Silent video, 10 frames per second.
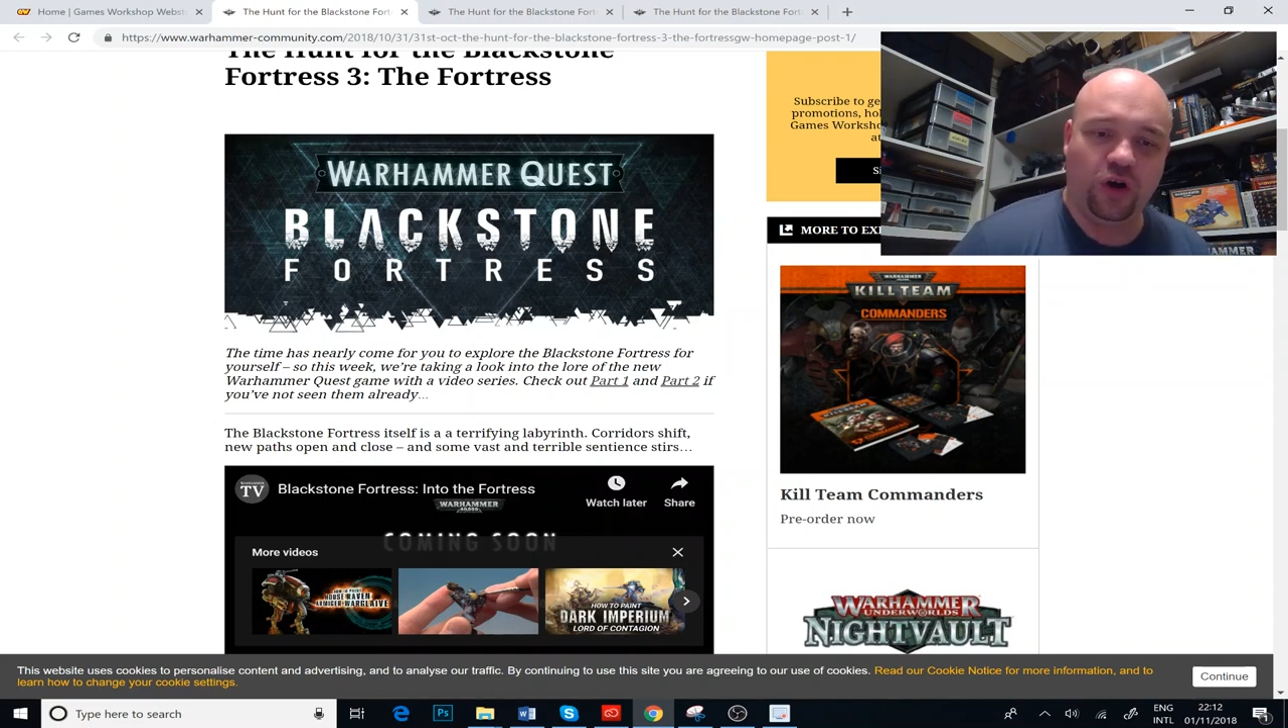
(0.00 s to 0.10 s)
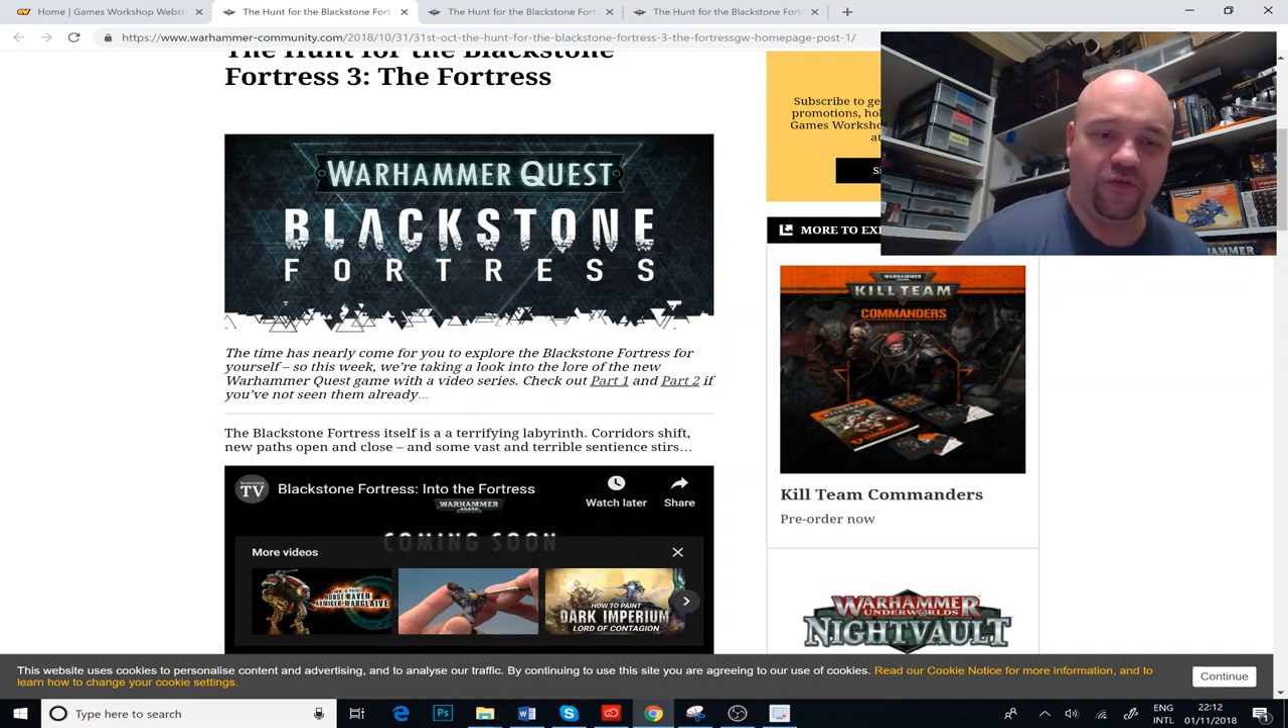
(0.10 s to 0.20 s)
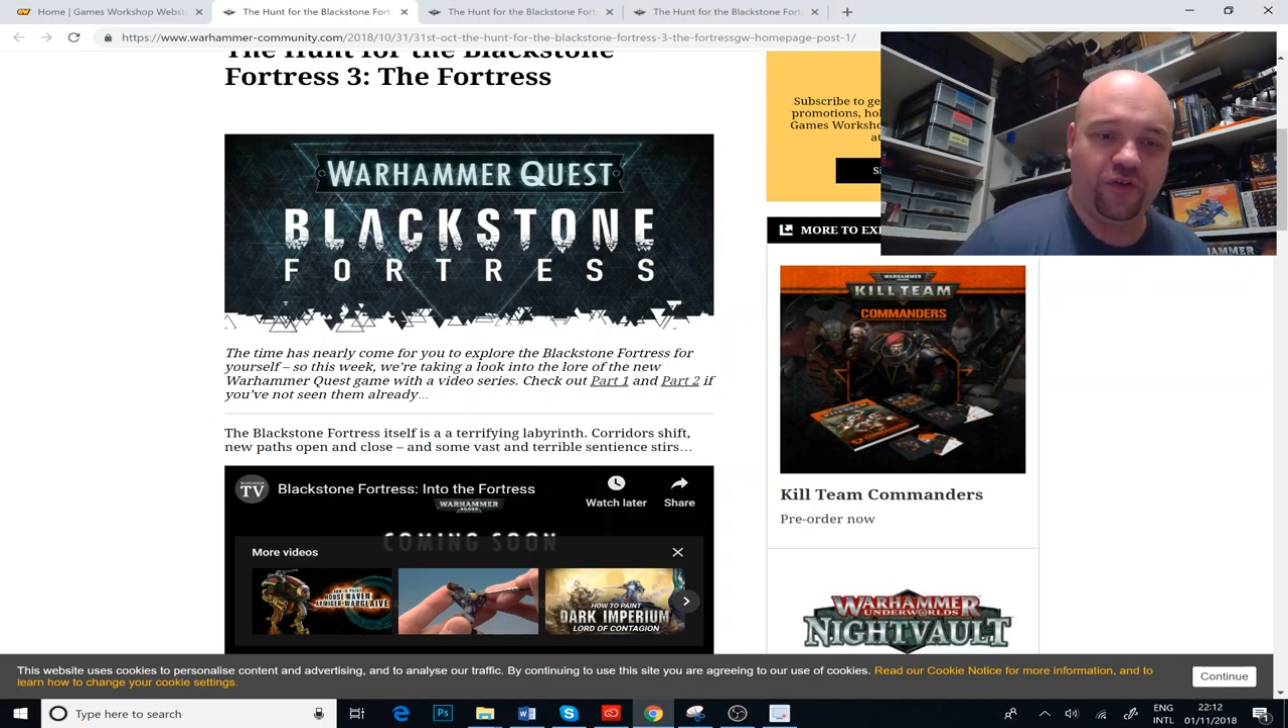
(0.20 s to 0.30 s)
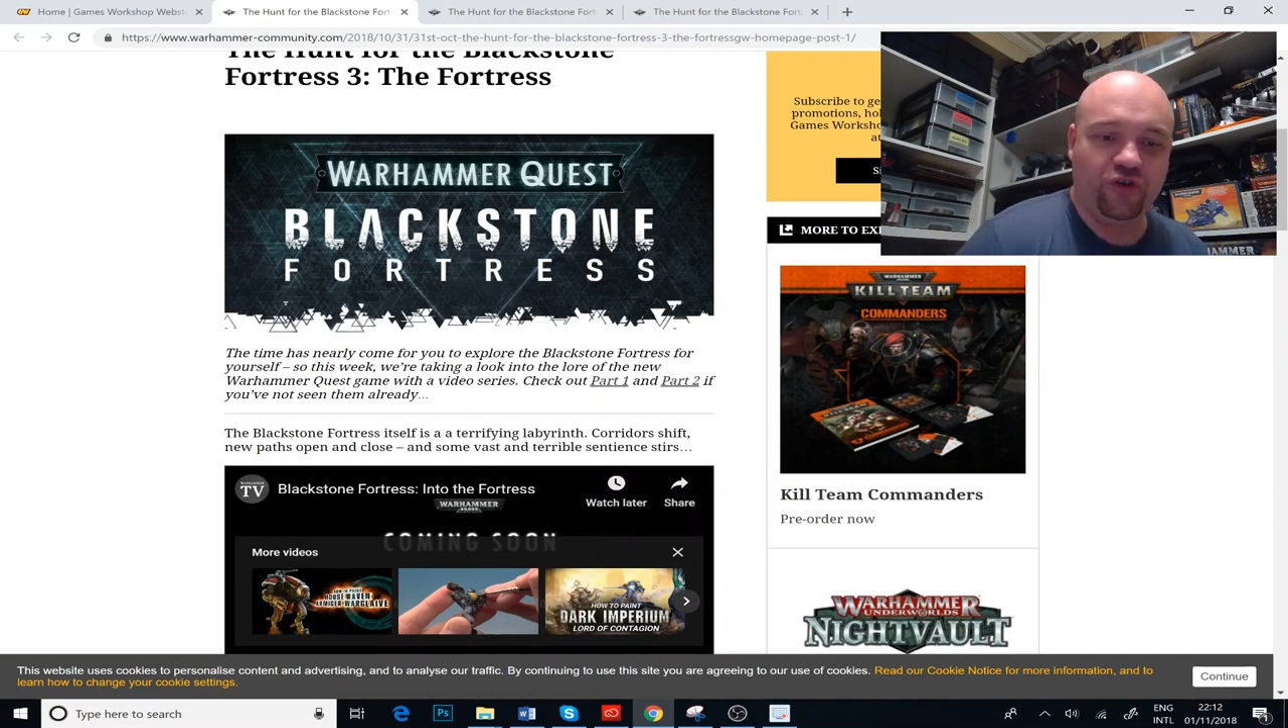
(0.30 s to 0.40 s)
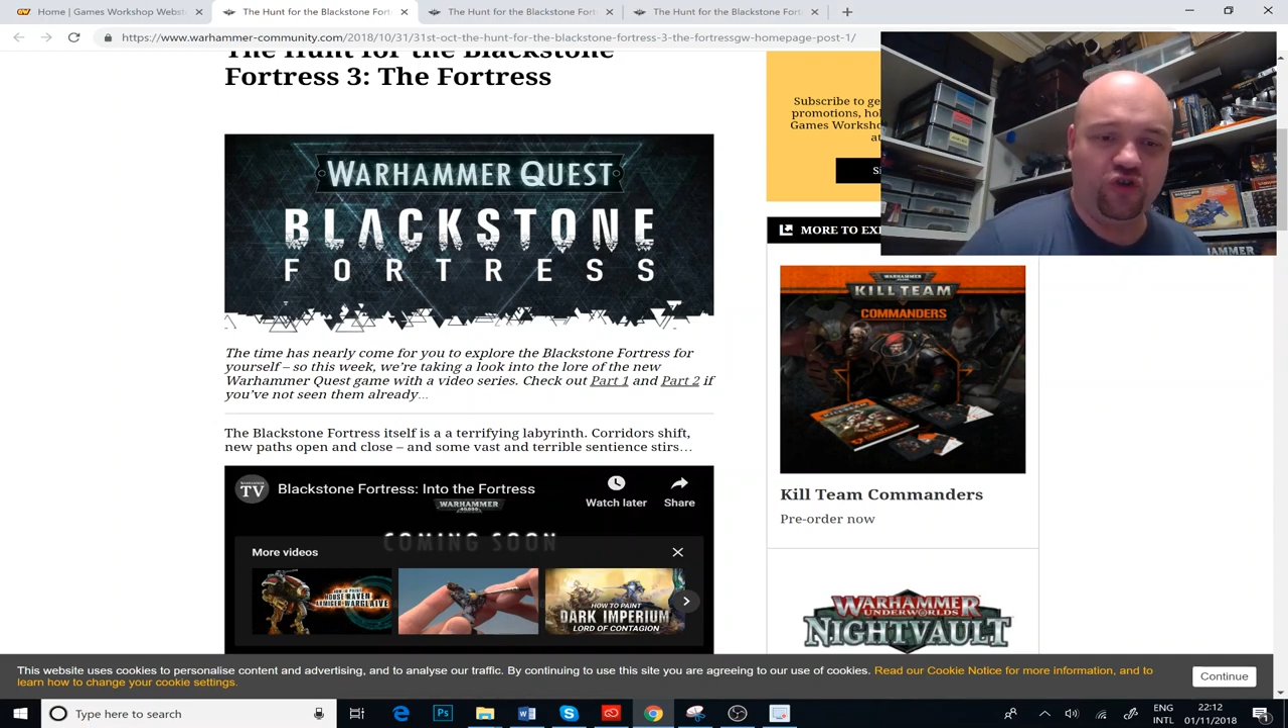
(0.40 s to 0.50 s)

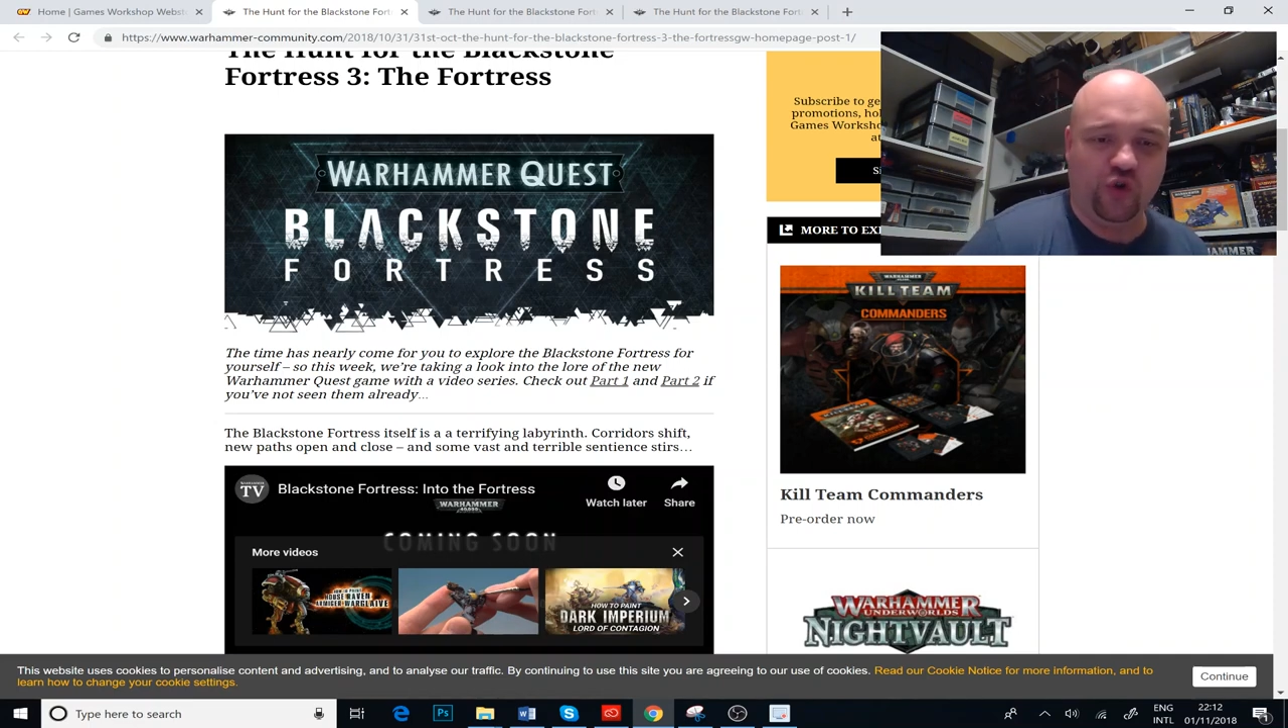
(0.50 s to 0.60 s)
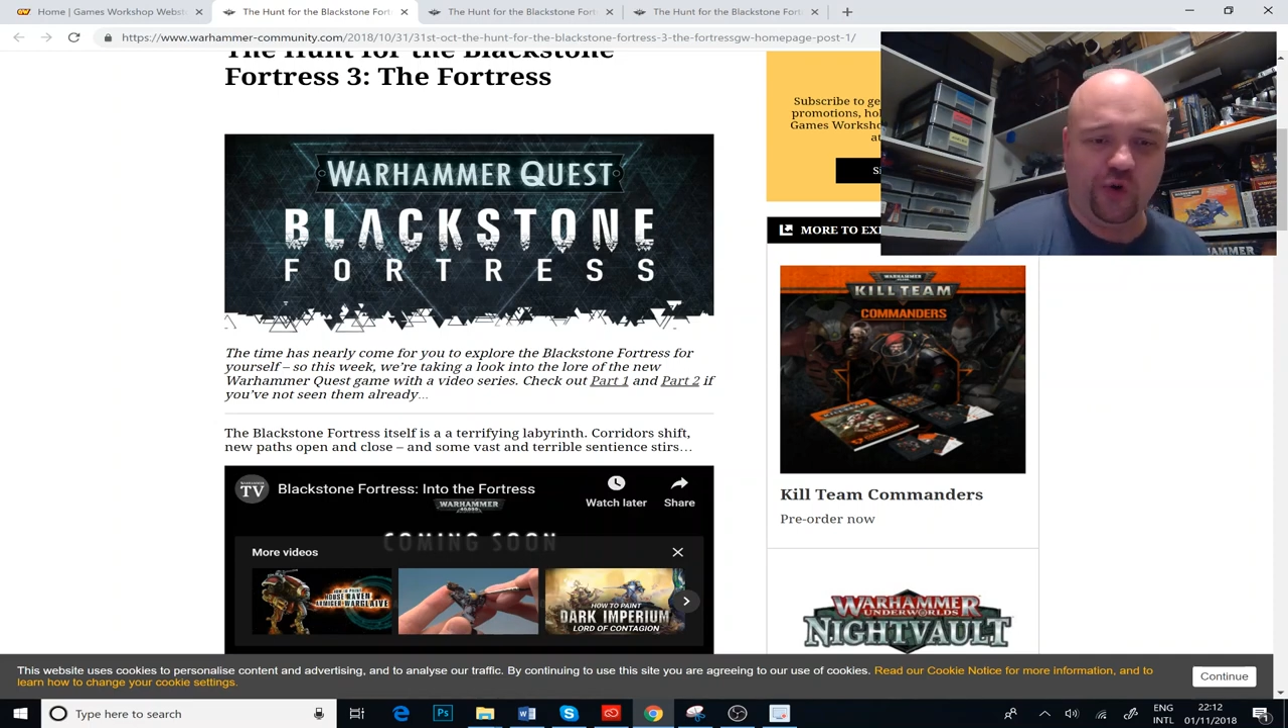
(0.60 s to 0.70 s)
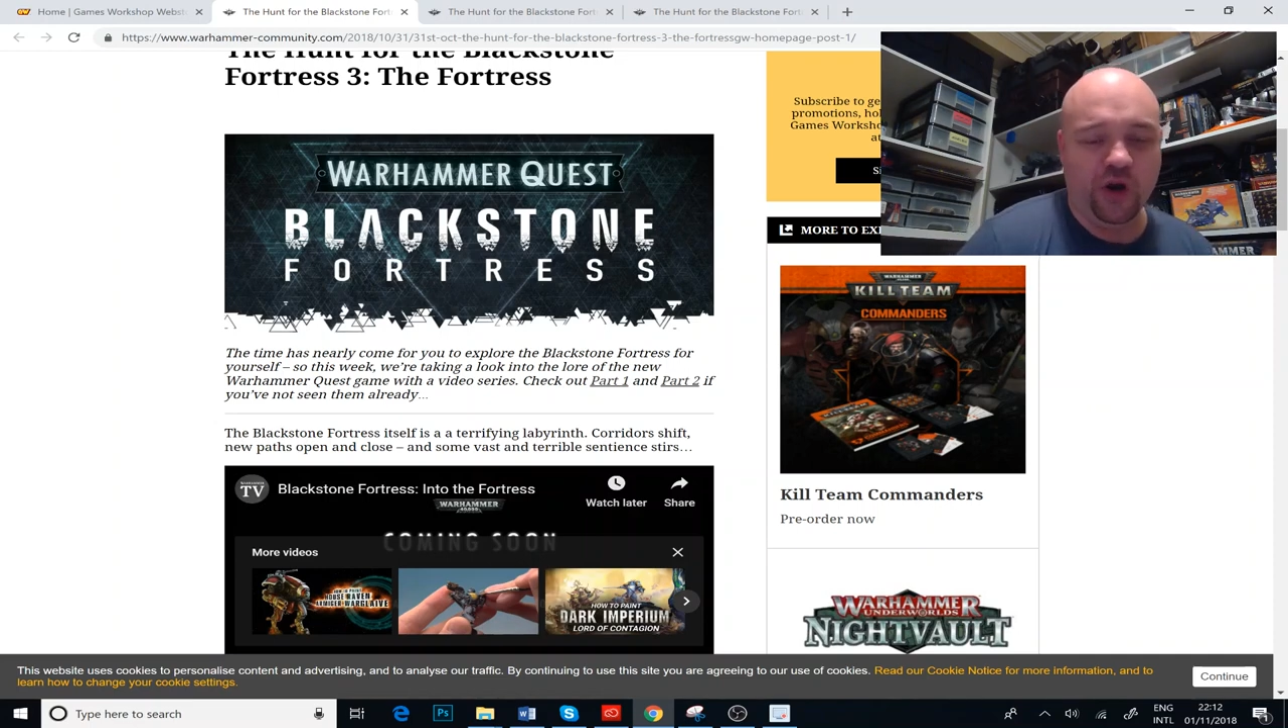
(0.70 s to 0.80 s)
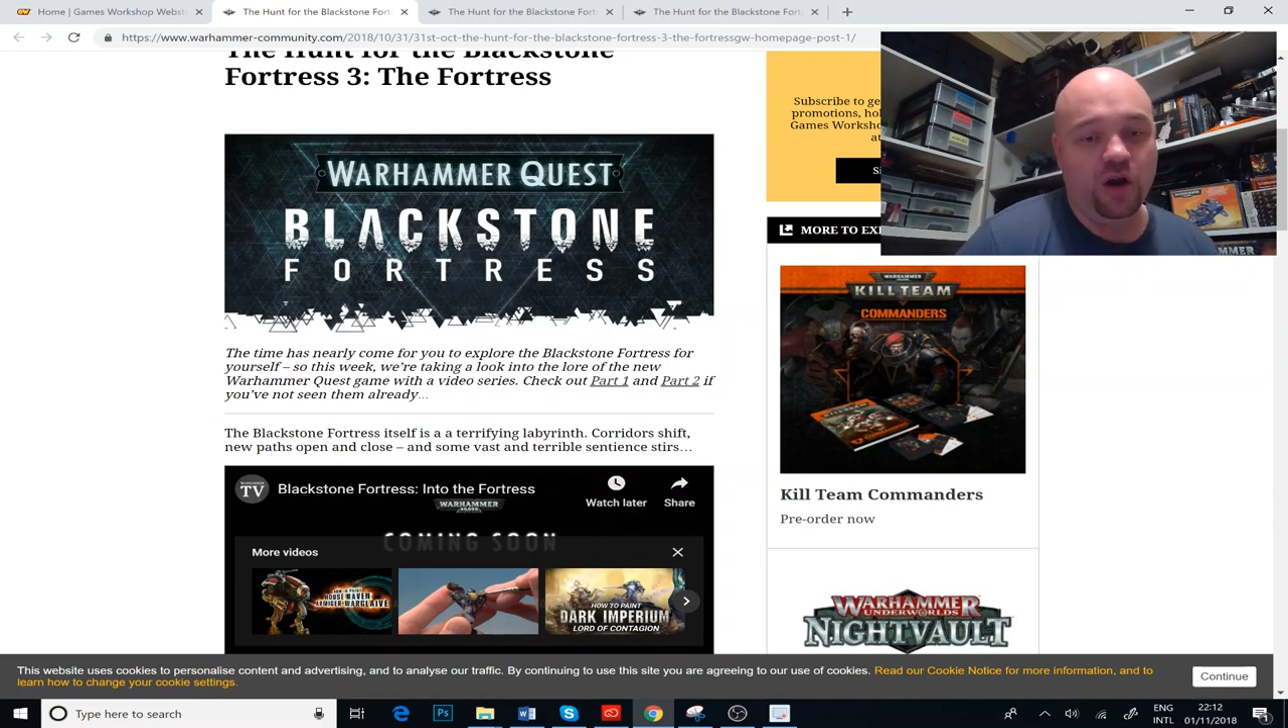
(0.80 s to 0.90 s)
of the new